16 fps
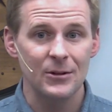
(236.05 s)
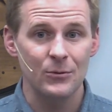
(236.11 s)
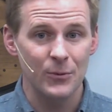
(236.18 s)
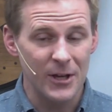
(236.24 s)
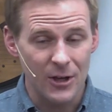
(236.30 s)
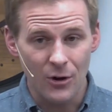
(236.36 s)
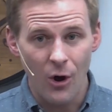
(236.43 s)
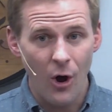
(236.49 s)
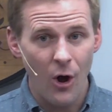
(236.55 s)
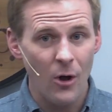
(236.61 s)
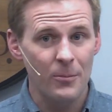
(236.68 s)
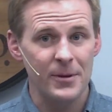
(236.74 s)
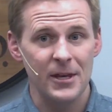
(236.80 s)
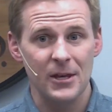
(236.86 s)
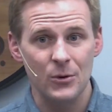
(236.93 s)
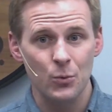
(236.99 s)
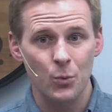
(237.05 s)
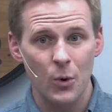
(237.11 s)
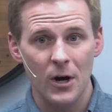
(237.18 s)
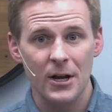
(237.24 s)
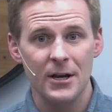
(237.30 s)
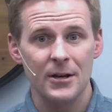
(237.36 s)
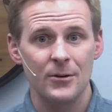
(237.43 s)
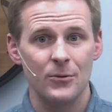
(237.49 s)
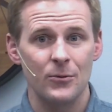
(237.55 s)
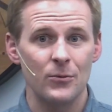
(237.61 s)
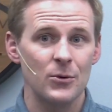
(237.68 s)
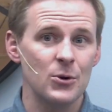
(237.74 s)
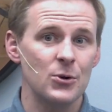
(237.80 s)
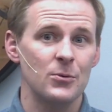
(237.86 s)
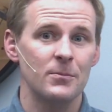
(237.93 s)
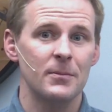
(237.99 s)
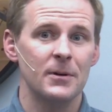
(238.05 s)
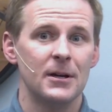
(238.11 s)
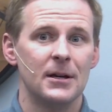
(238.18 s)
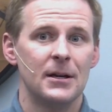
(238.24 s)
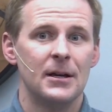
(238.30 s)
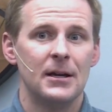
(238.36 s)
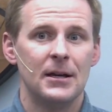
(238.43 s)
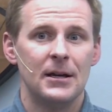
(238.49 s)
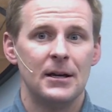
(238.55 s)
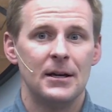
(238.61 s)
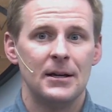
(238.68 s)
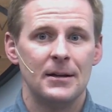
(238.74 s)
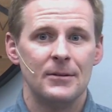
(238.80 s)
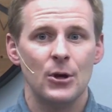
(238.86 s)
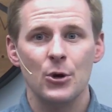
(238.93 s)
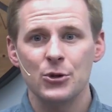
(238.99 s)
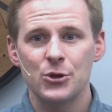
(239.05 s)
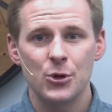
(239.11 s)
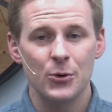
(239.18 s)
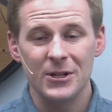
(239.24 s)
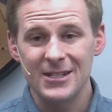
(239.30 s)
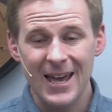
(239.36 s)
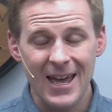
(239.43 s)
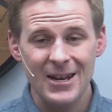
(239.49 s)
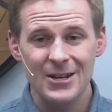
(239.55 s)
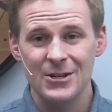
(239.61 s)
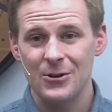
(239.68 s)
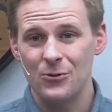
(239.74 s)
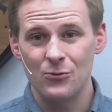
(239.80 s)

and we can all be in one room. Those who attend